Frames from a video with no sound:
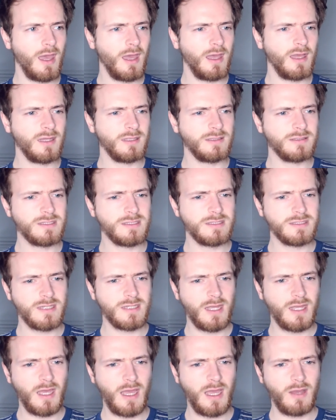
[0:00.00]
And
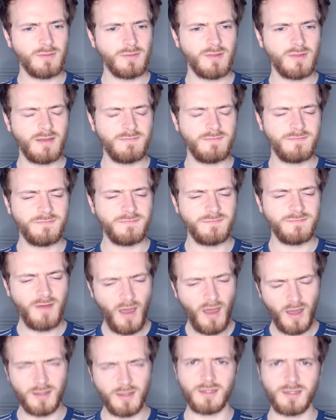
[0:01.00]
I was like,
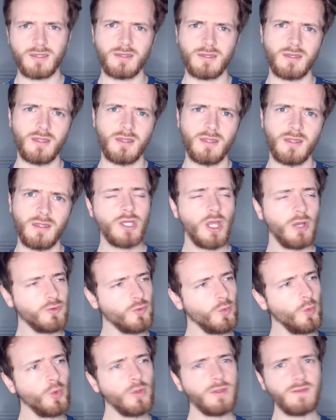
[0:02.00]
fuck. You go
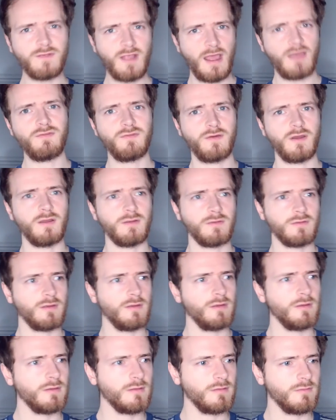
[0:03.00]
to all this effort
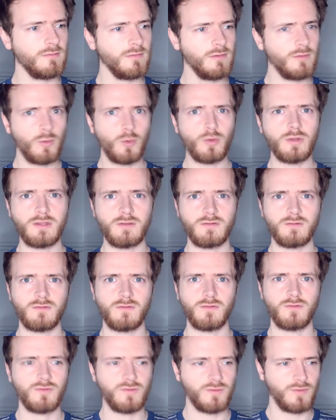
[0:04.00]
to do all
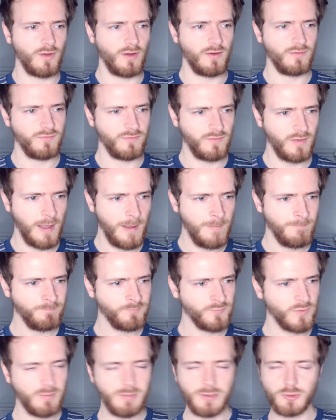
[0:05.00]
this stuff,
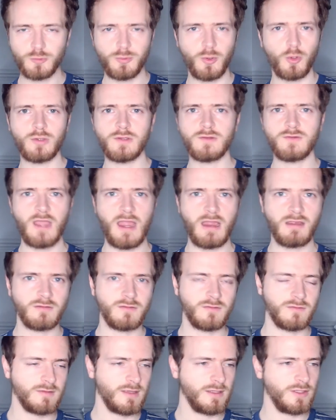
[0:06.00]
to build up all these
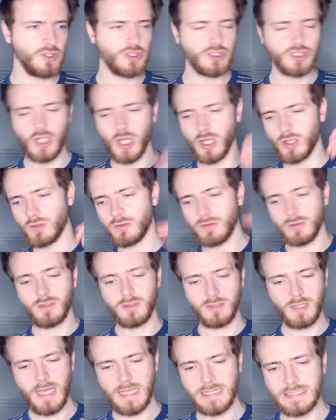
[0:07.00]
characters, and then you just go,
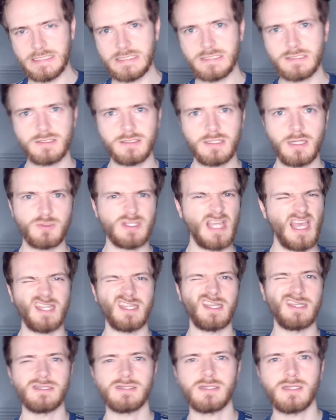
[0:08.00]
Hades, it was
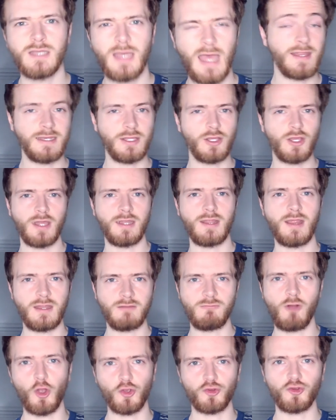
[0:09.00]
Hades. And then
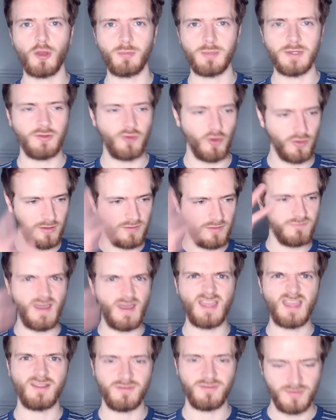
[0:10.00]
he rocks up and he's got these
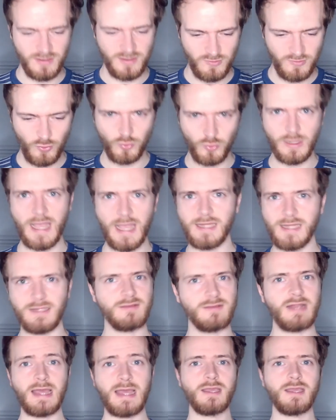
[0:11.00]
veins and he's all
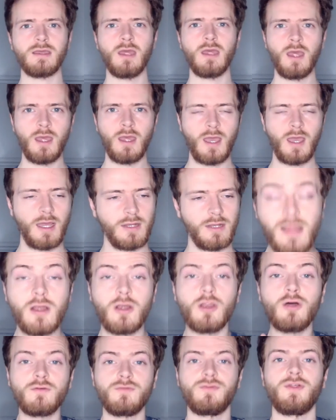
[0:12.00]
Hades-like. I
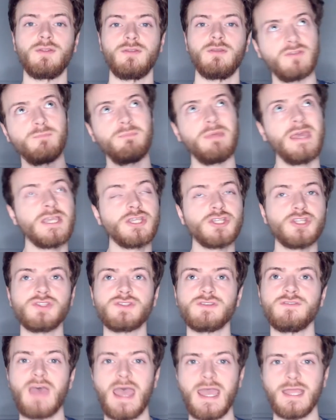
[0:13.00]
love that the
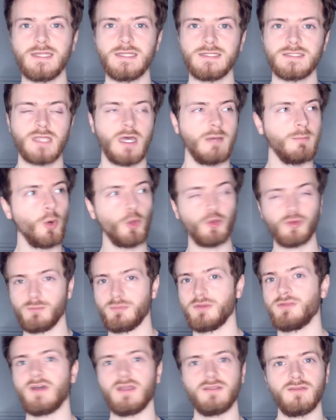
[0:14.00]
depictions of Hades that are more
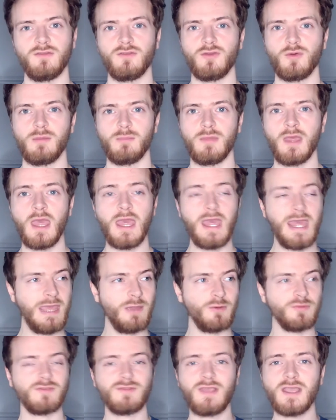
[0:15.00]
sympathetic to him.
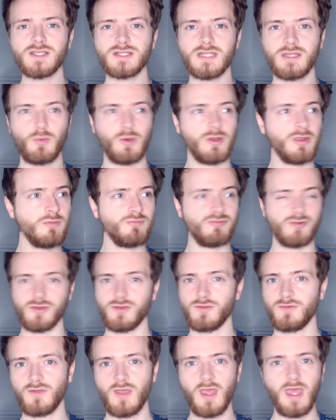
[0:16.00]
He was essentially one of the
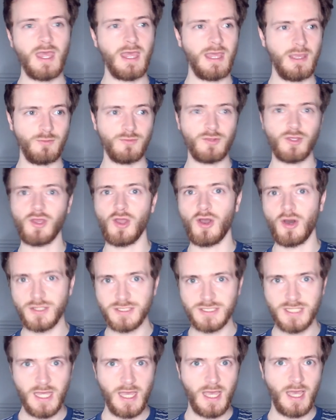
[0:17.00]
brothers, he was a
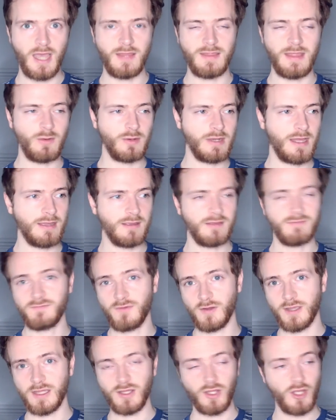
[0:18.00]
god, and they were like,
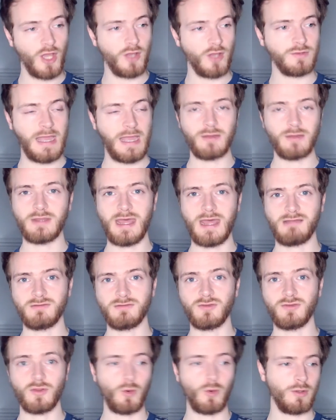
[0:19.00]
fucking go down there
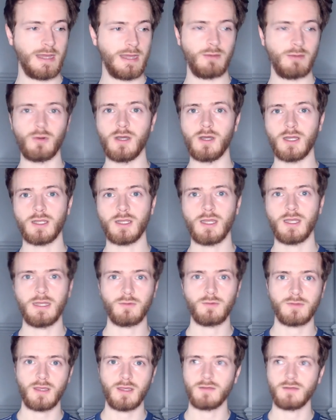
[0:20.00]
and do all that work.
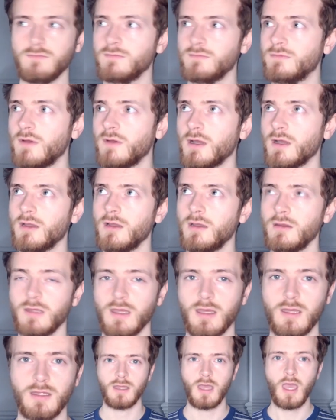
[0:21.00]
And he was like, fuck,
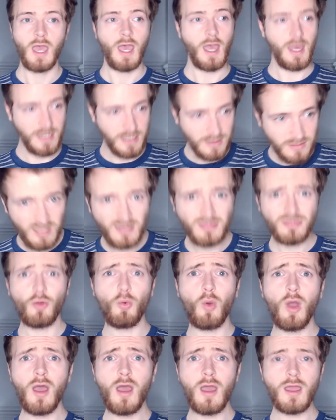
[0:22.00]
okay. And he did
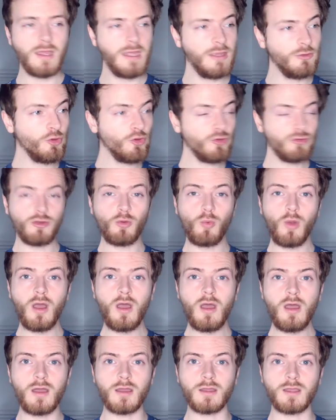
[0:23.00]
the work, he does the
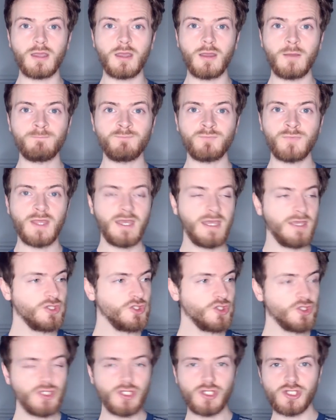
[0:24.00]
work.
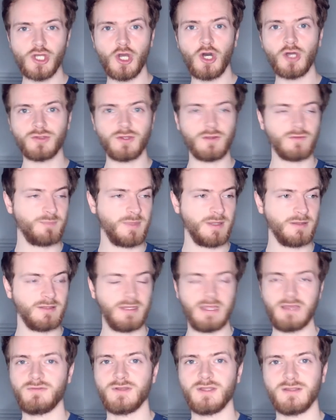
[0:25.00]
He's just a god that's
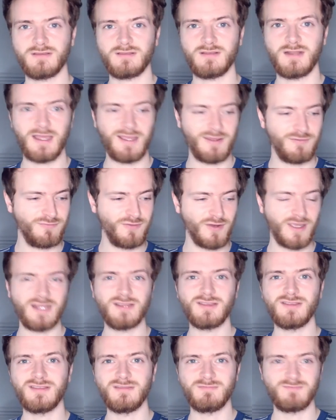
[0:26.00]
been given a
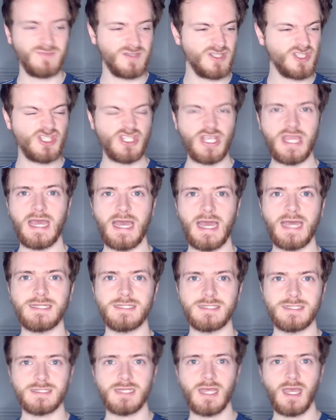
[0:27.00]
fucking shit
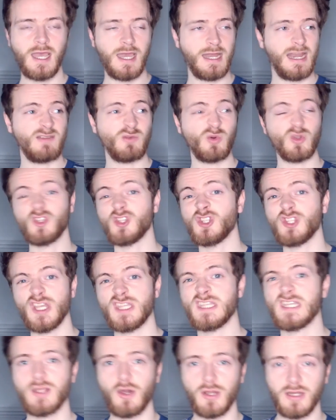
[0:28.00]
hand, and everyone's
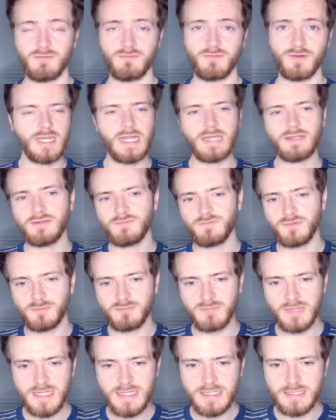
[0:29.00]
shitting on him. And I think for
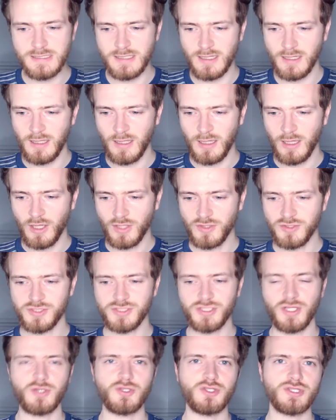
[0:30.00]
me, the
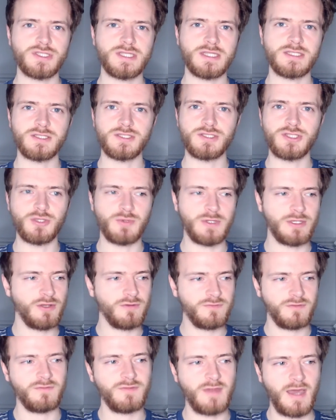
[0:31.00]
show just didn't do
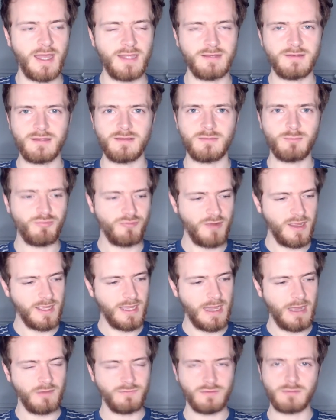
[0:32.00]
enough of that. It didn't
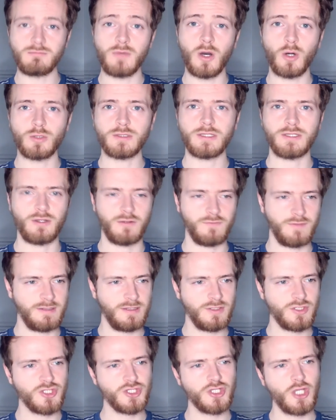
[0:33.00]
break out of the mold enough.
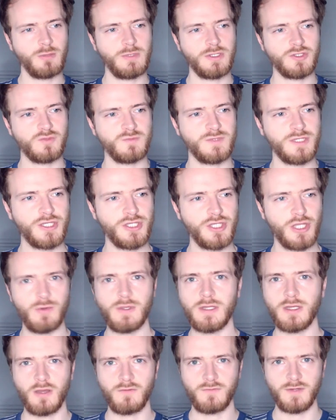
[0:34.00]
It didn't show me something
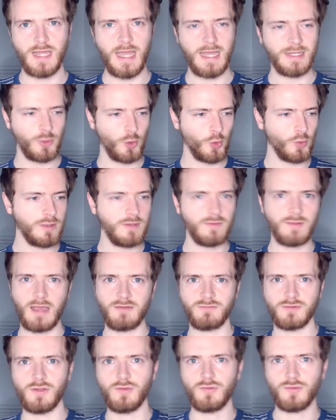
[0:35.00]
new enough. And it had all these
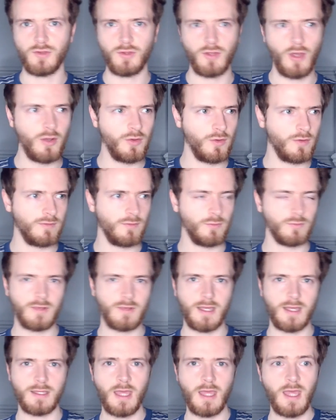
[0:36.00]
avenues to go, because it
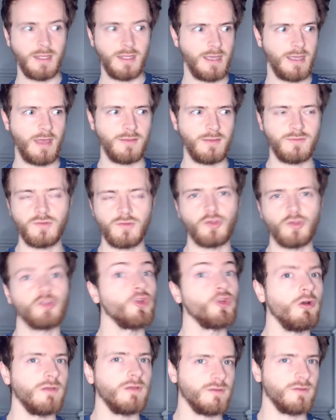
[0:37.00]
was like, yeah, this is a
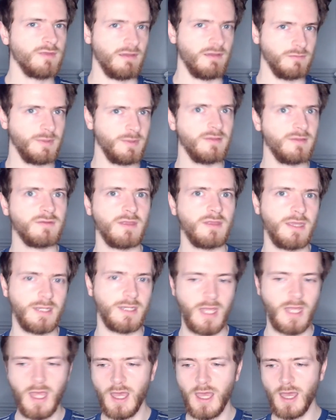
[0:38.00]
story that's never been
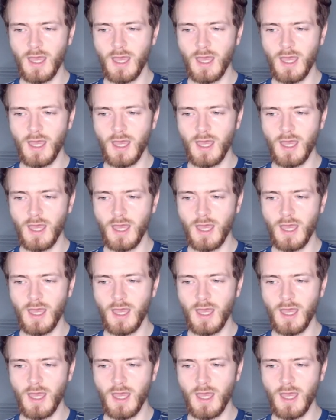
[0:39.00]
seen.